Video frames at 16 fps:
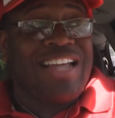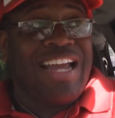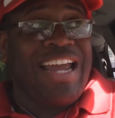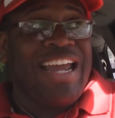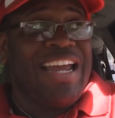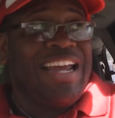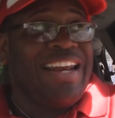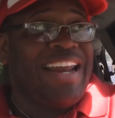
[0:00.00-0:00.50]

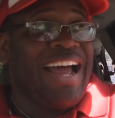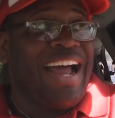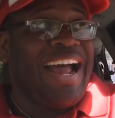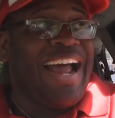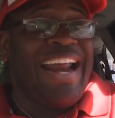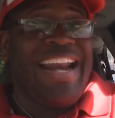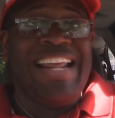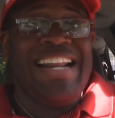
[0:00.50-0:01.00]
And
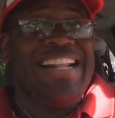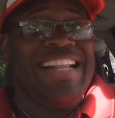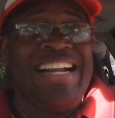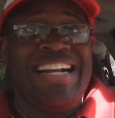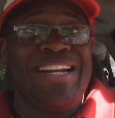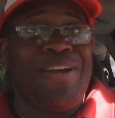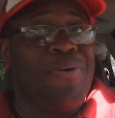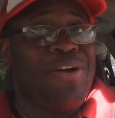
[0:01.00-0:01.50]
I didn't
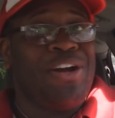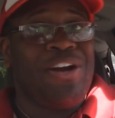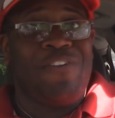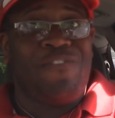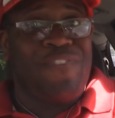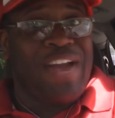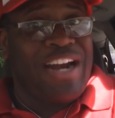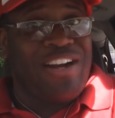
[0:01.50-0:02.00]
think they were going to
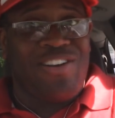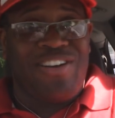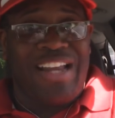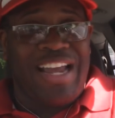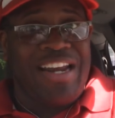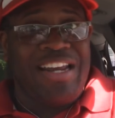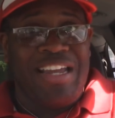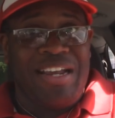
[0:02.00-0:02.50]
factor
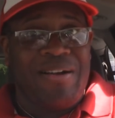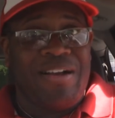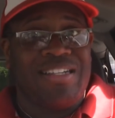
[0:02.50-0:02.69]
that in,